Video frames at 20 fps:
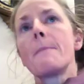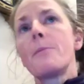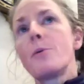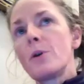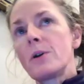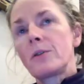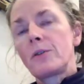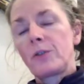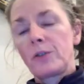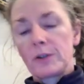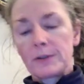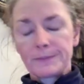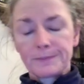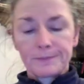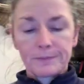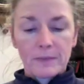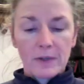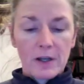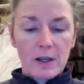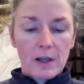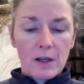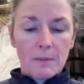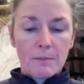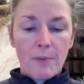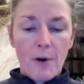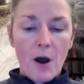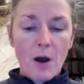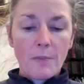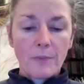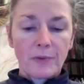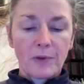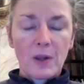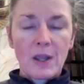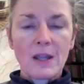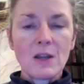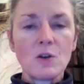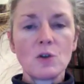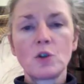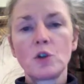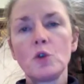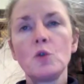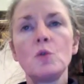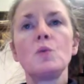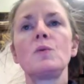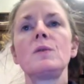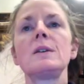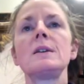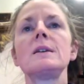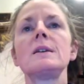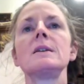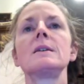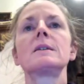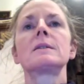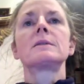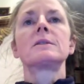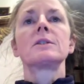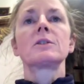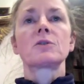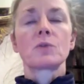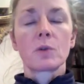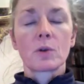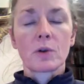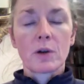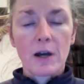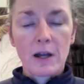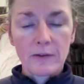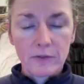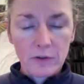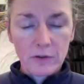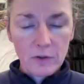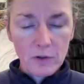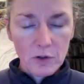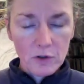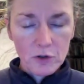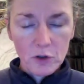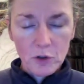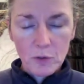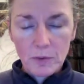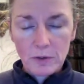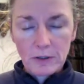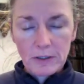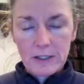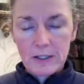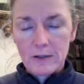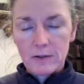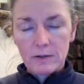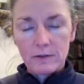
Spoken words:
put some pumps into the distal convoluted tubuli,